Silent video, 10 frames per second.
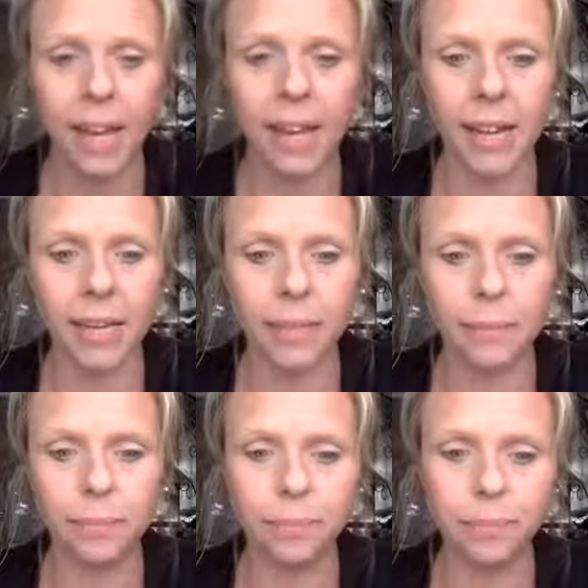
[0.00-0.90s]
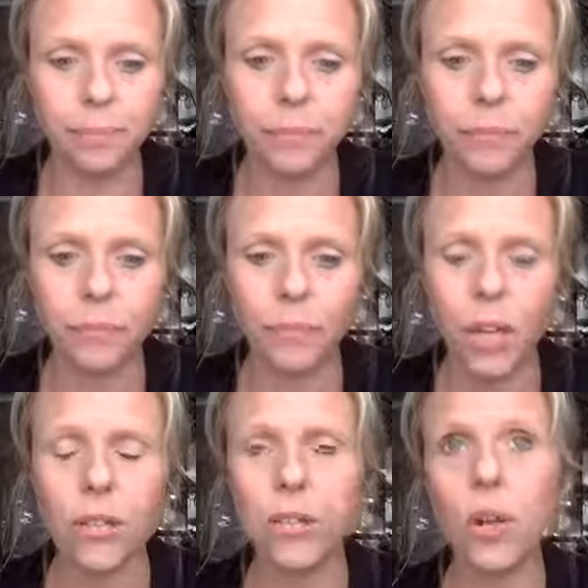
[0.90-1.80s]
Um,
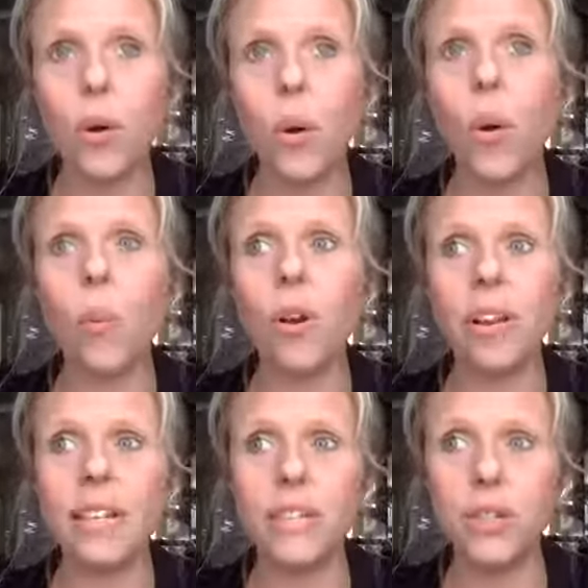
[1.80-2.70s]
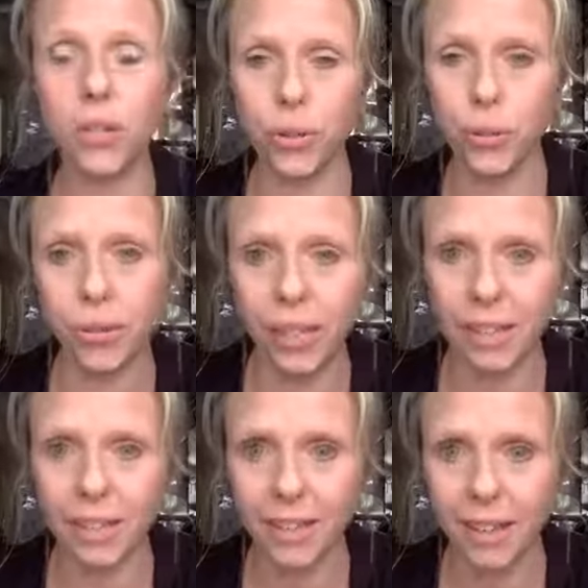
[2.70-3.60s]
so what I do
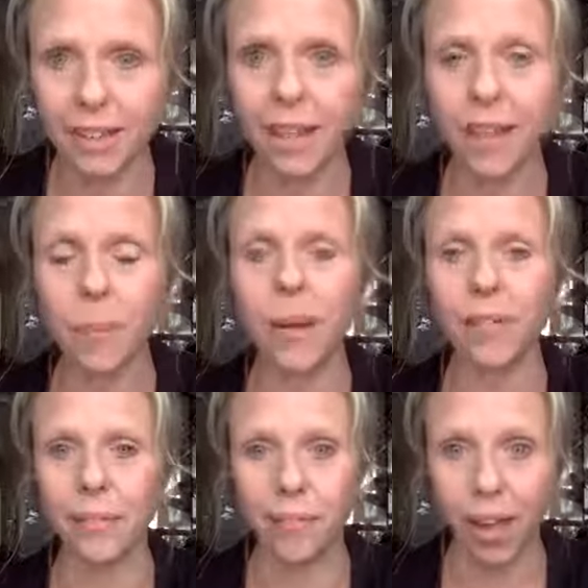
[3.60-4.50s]
is I get up at